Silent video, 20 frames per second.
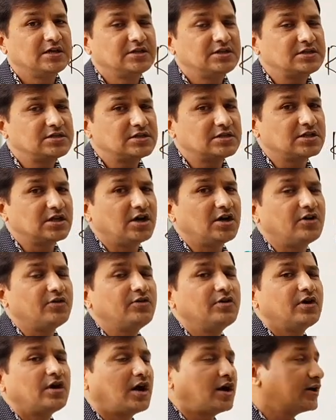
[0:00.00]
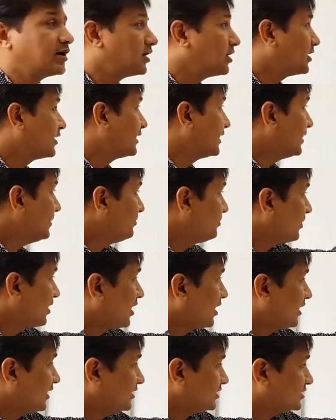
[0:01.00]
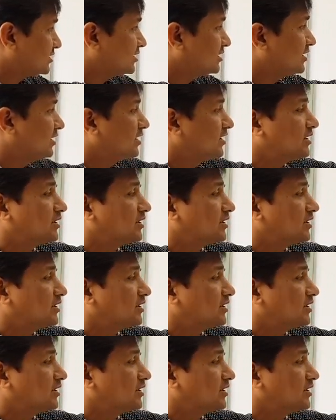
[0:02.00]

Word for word: This is how under dim light,